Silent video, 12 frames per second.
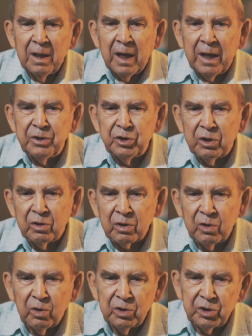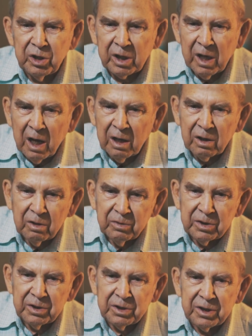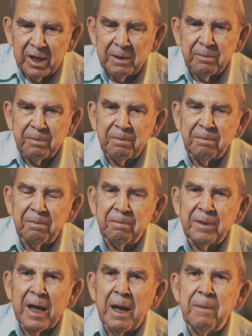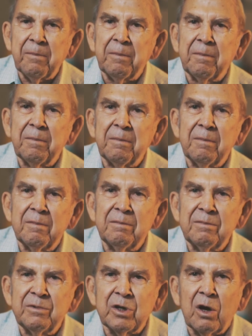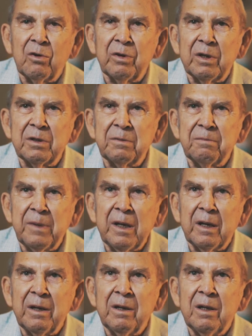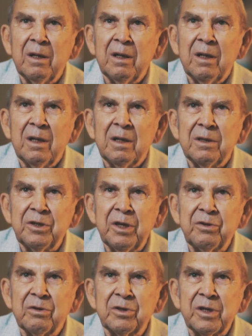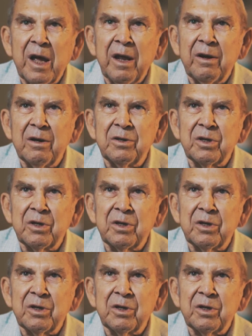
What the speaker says: and of course Chicago was the same time zone as Midland, Central Standard.